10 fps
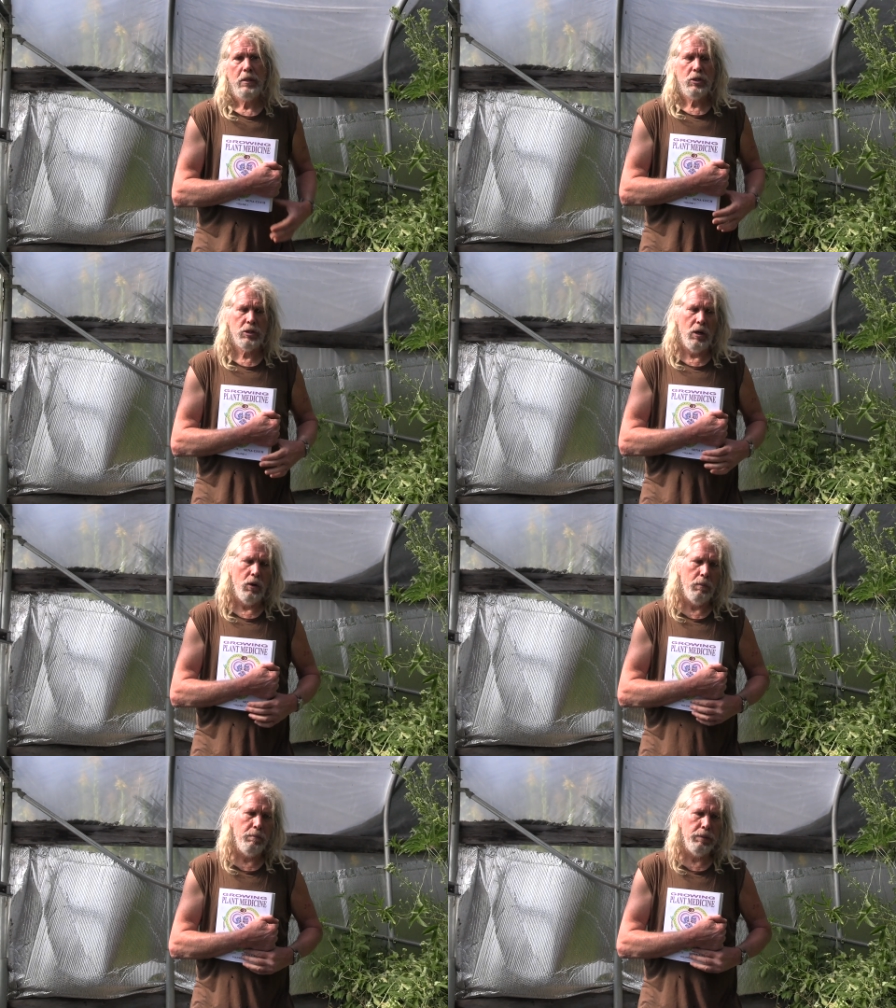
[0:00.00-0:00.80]

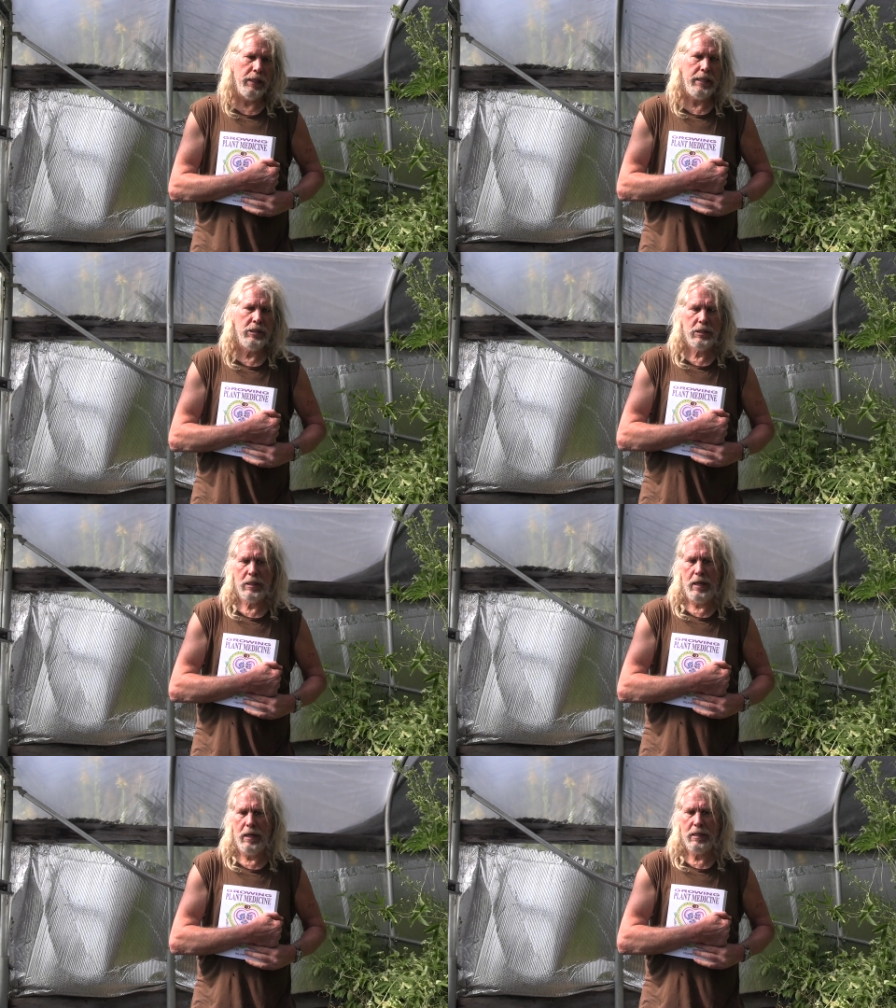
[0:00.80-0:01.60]
So please
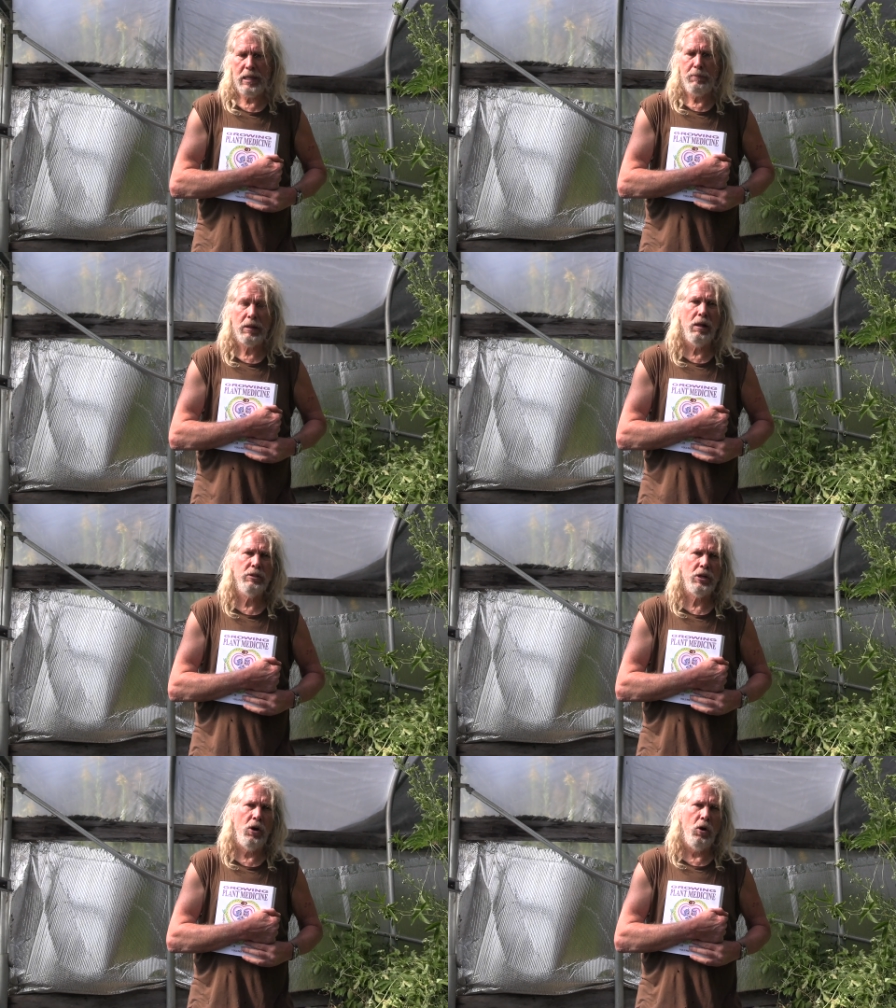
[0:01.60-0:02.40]
uh, keep it
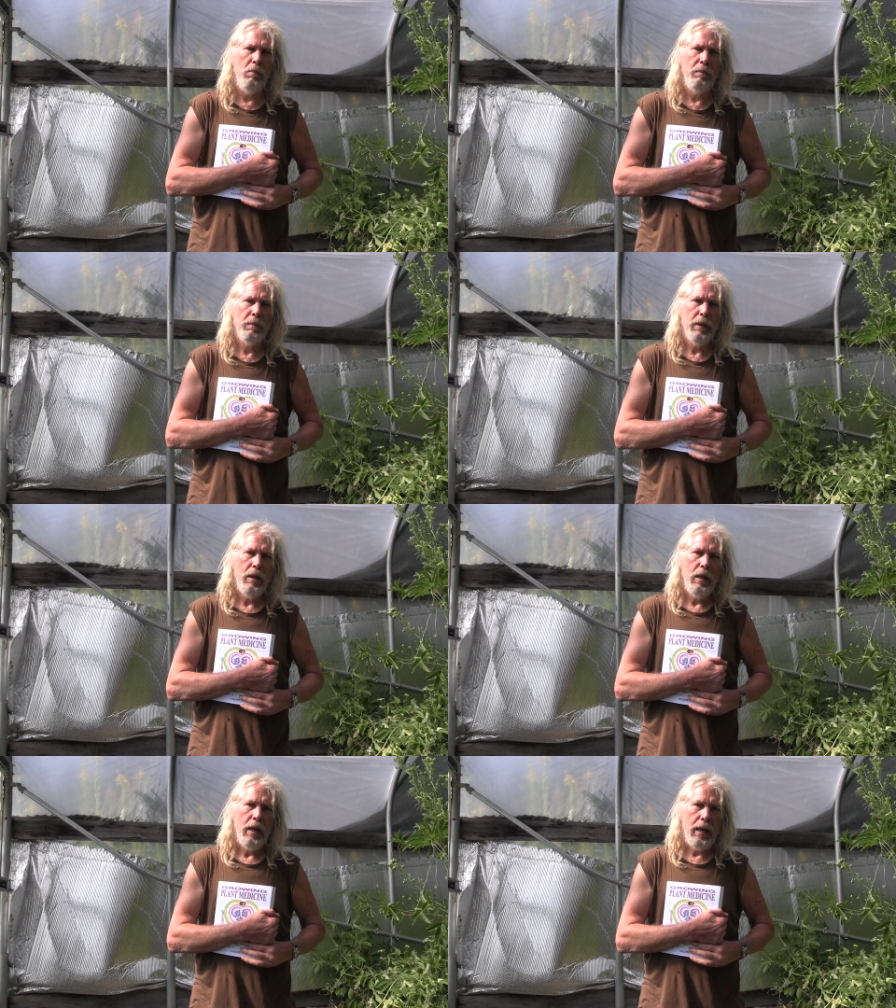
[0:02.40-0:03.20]
close to home
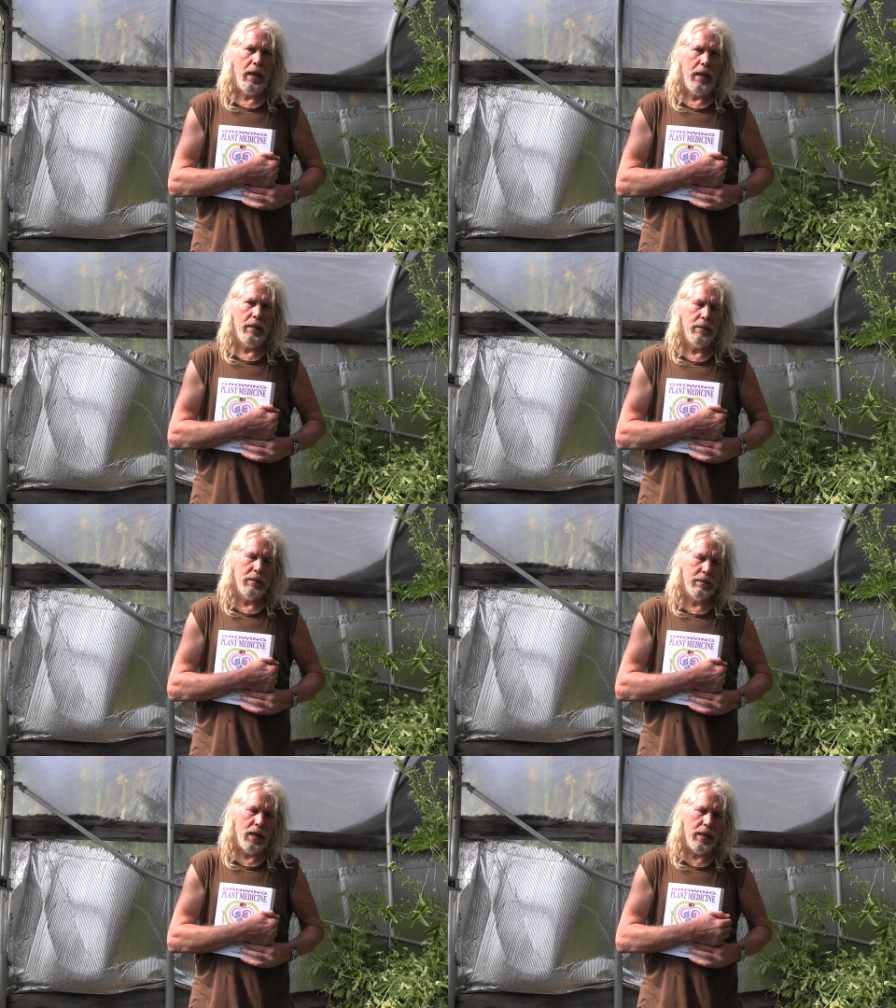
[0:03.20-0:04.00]
and
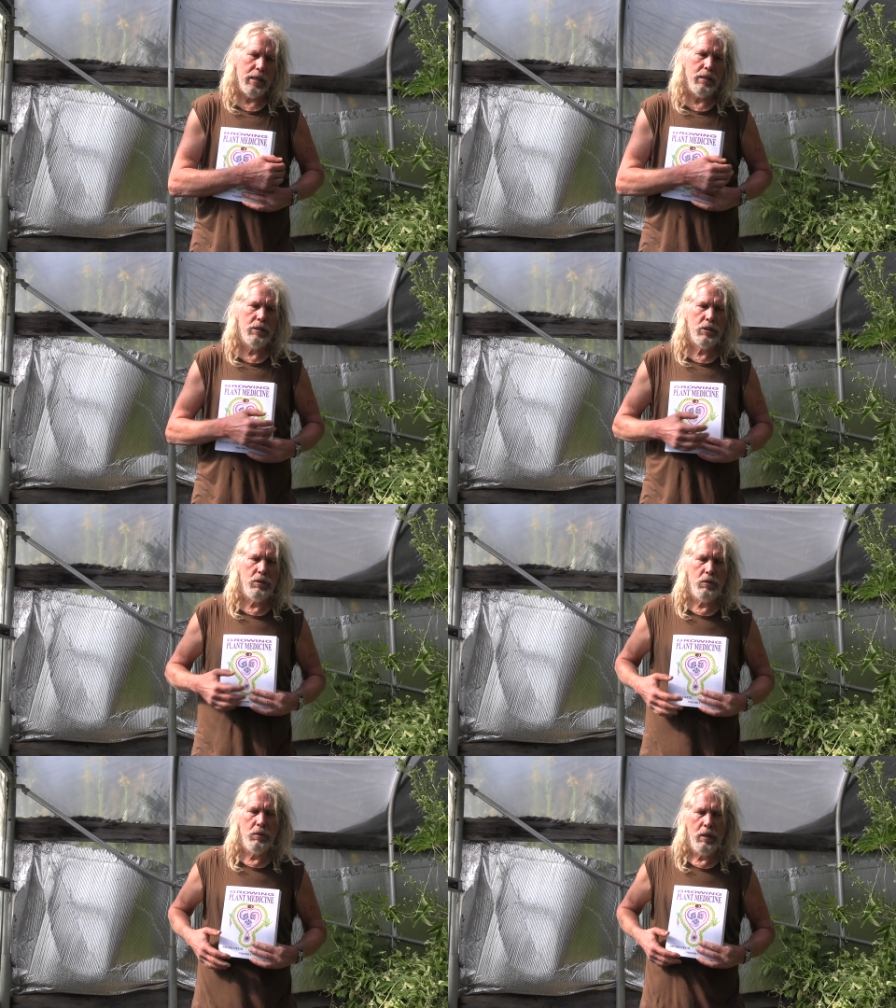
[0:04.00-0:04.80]
tie
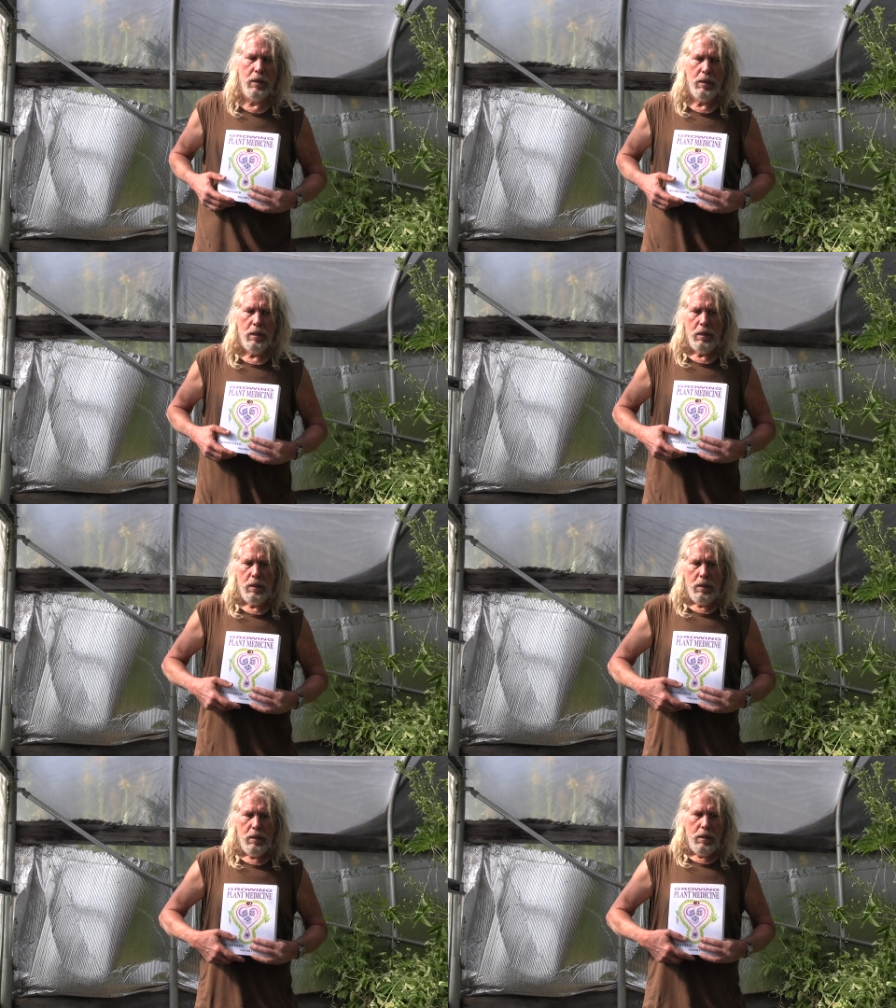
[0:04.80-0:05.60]
into
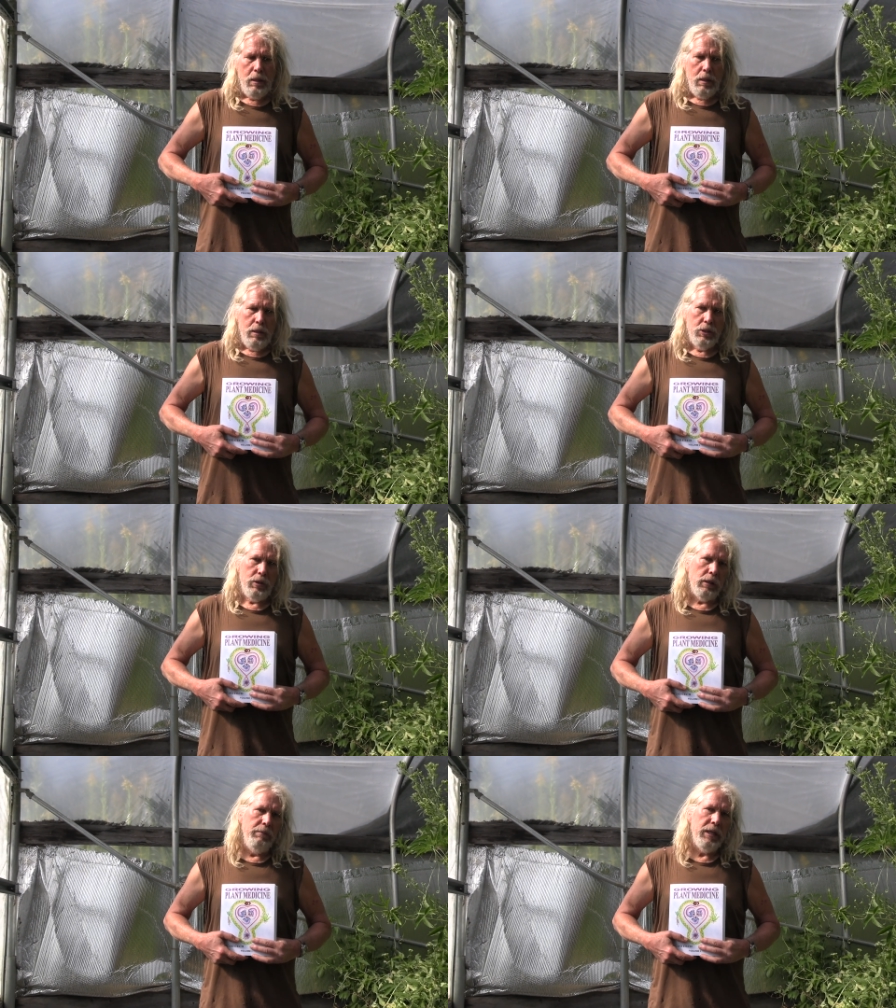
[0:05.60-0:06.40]

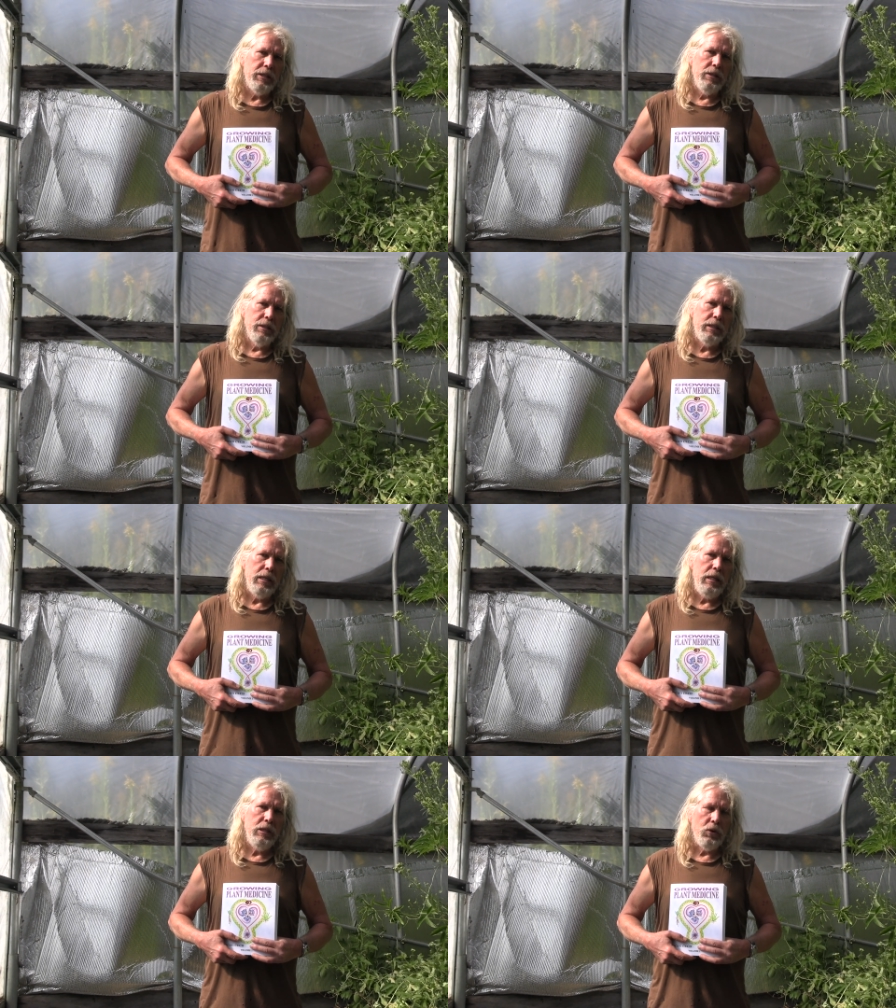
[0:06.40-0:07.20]
strictly medicinal
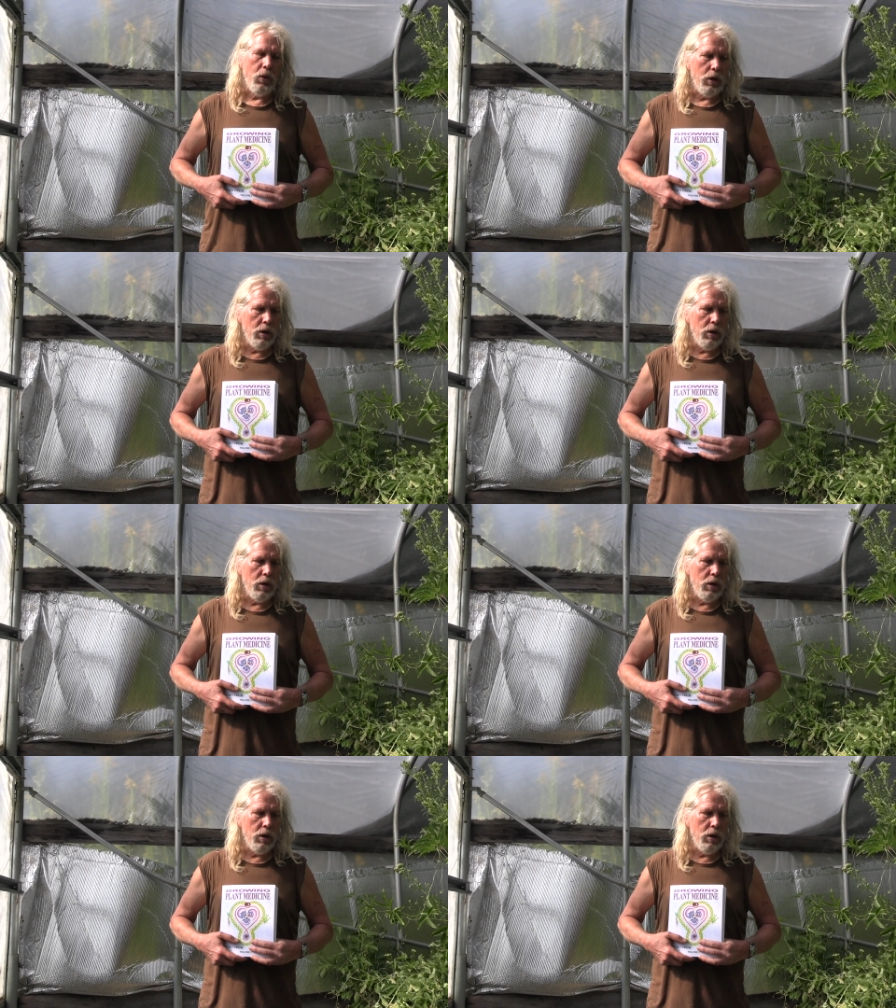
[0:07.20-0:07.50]
seeds or